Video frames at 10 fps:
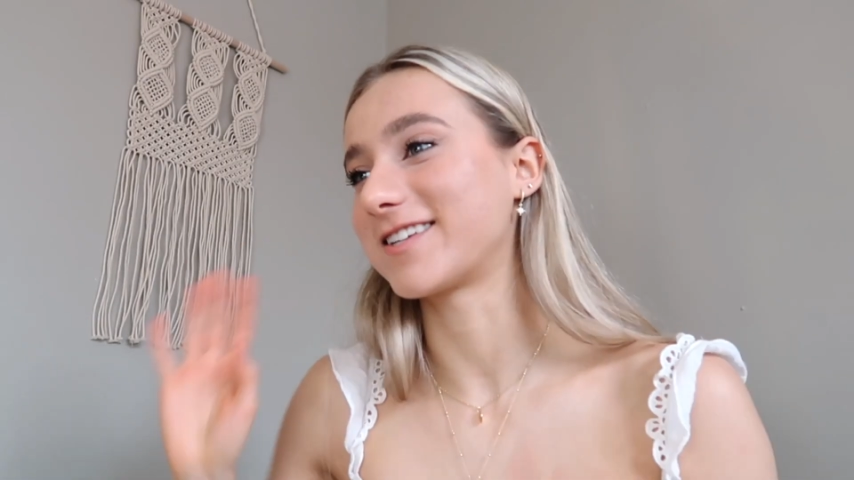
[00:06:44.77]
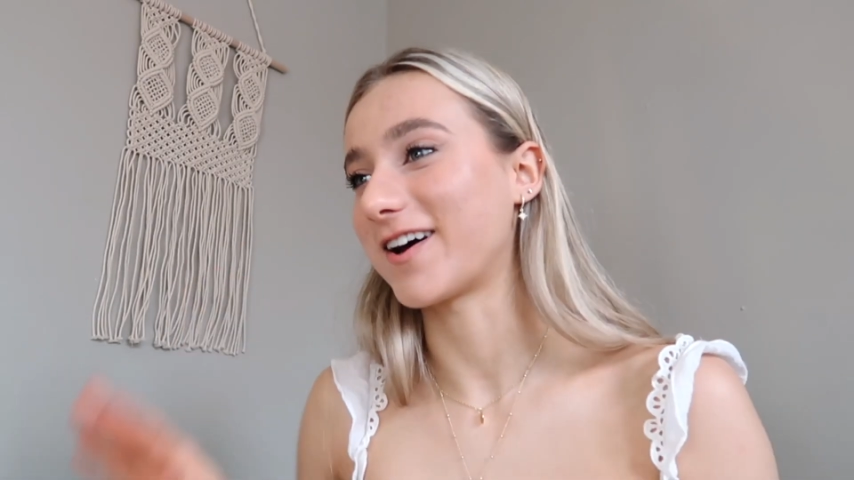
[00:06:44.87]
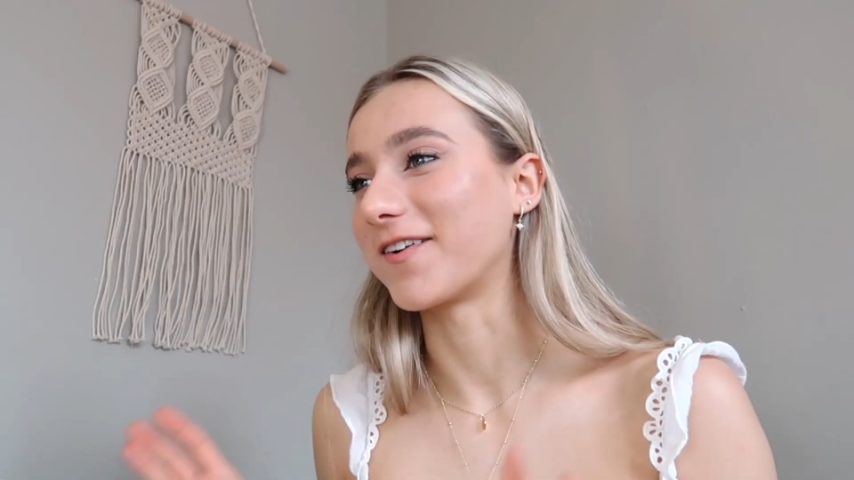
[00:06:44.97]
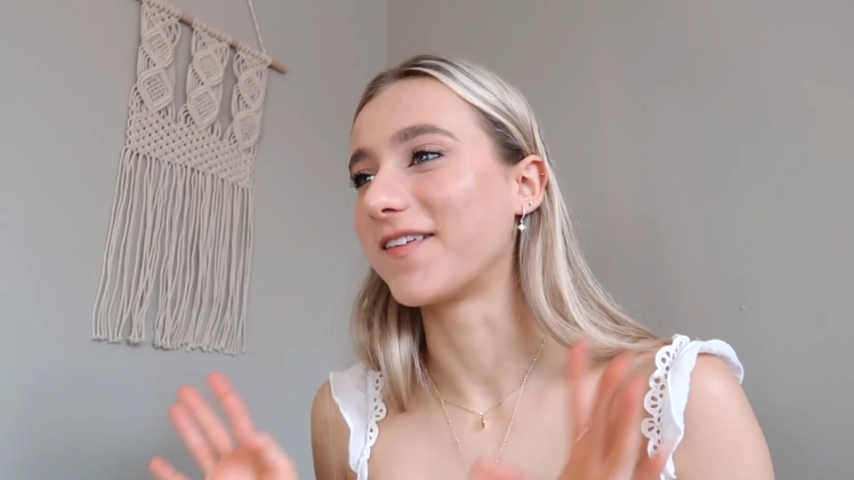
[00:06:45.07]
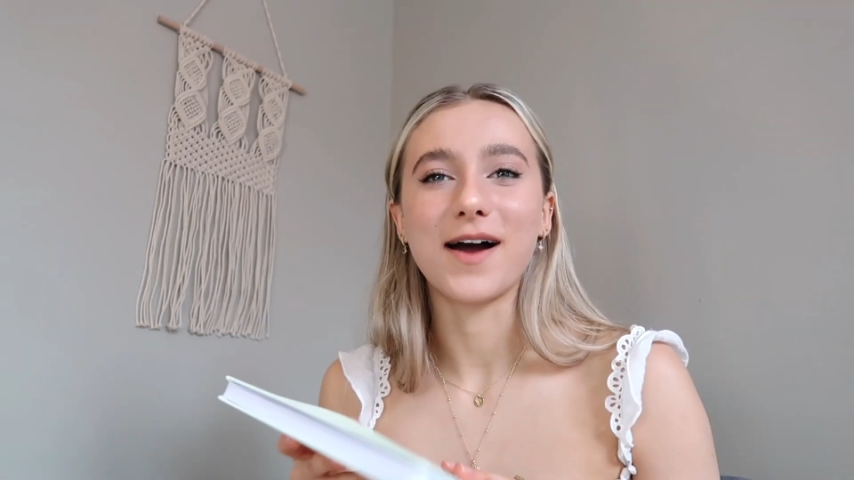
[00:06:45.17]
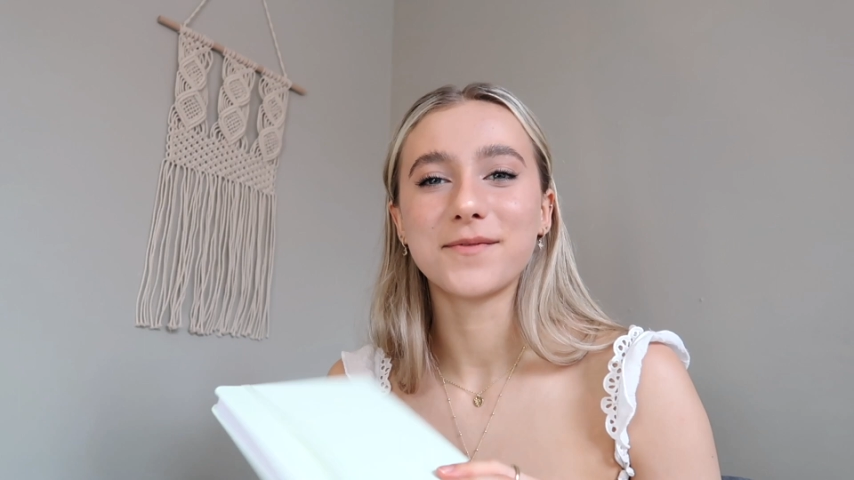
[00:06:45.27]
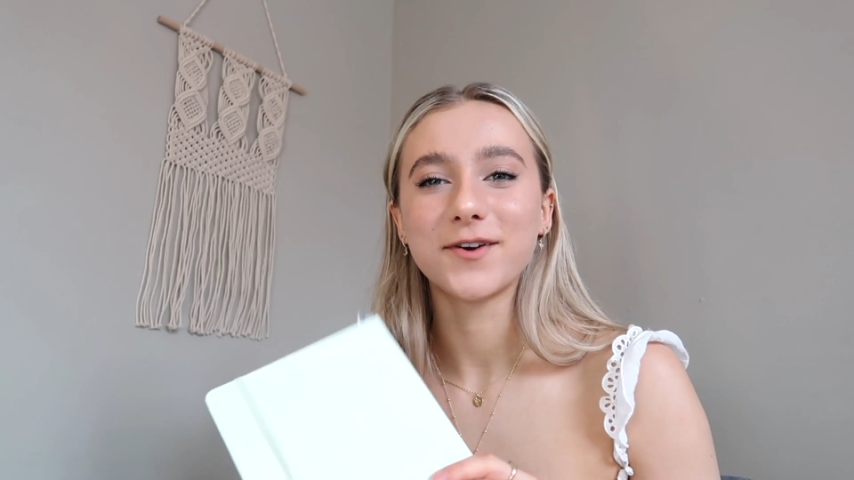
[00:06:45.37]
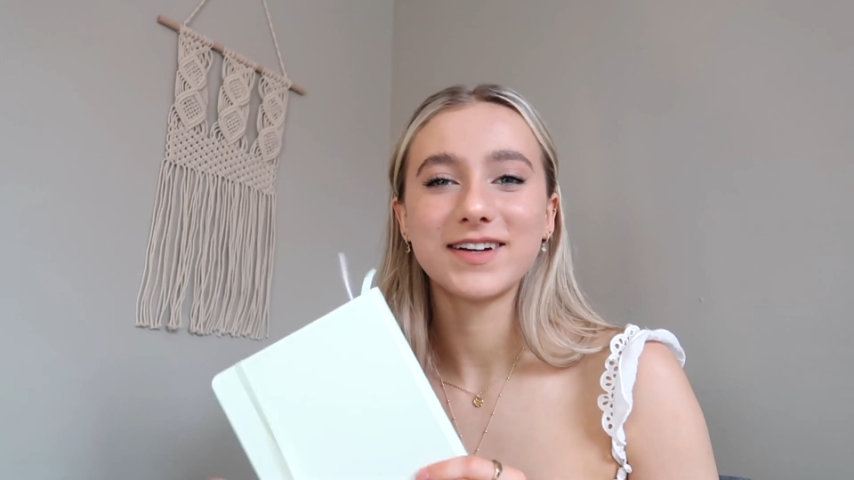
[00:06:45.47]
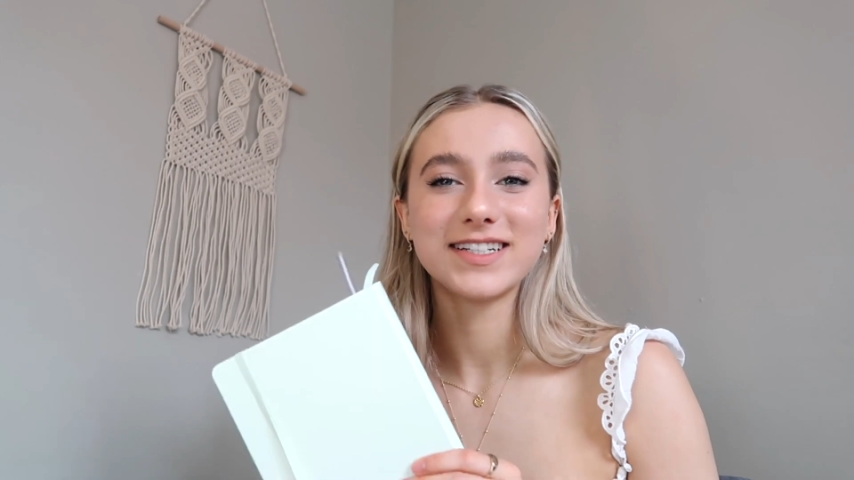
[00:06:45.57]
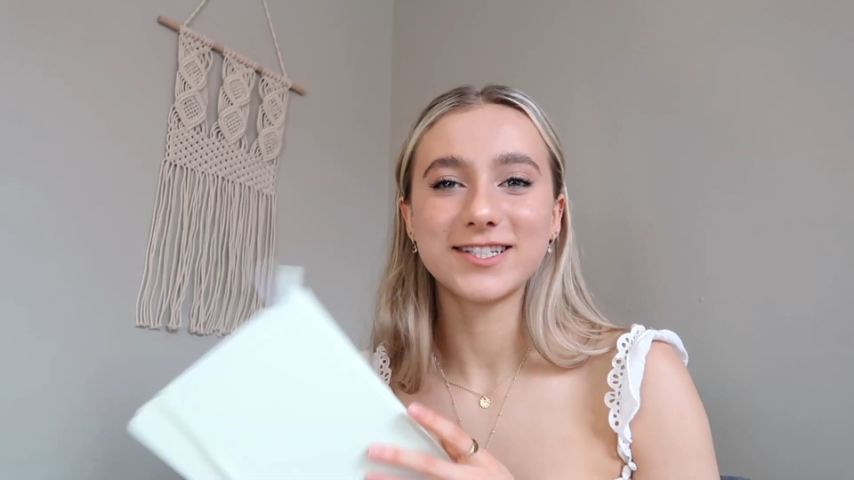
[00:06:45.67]
So I'm
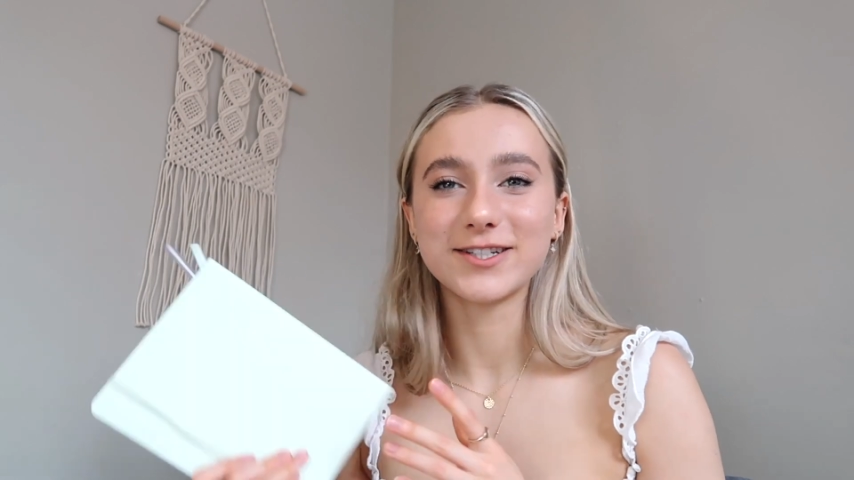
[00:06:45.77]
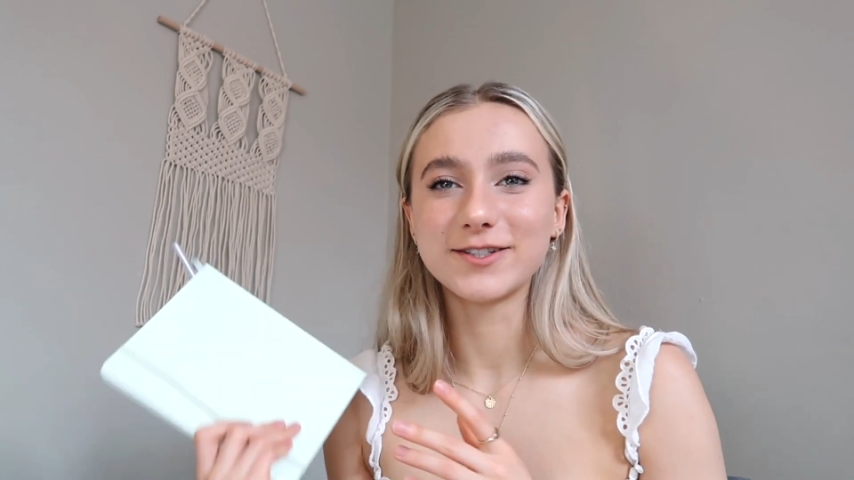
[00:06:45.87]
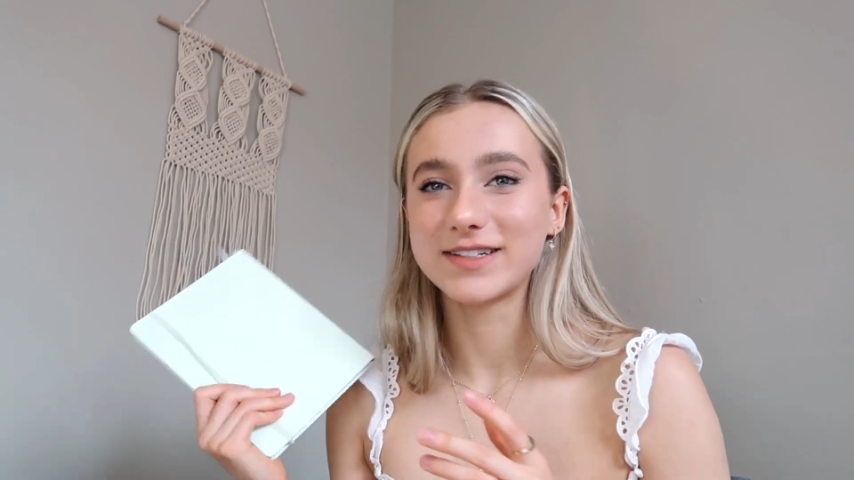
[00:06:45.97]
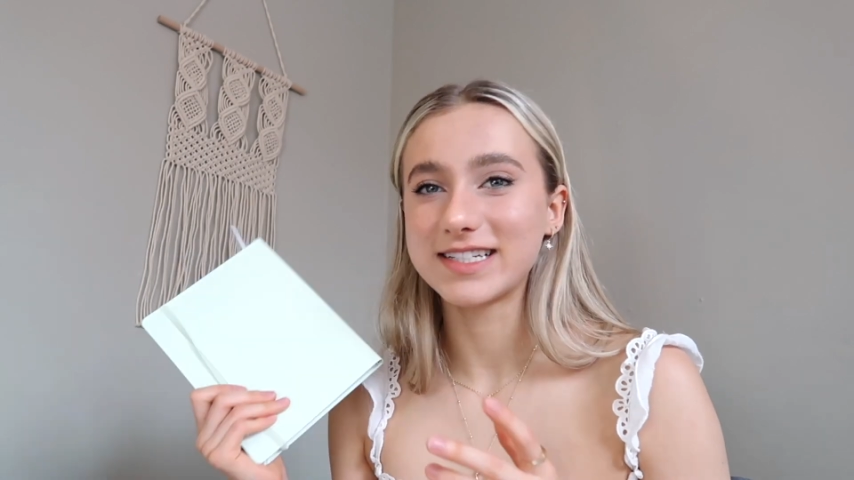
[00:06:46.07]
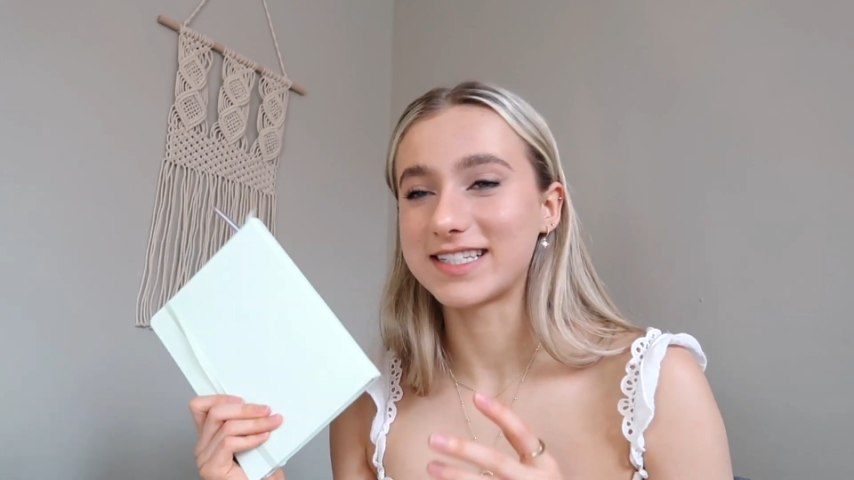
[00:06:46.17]
going to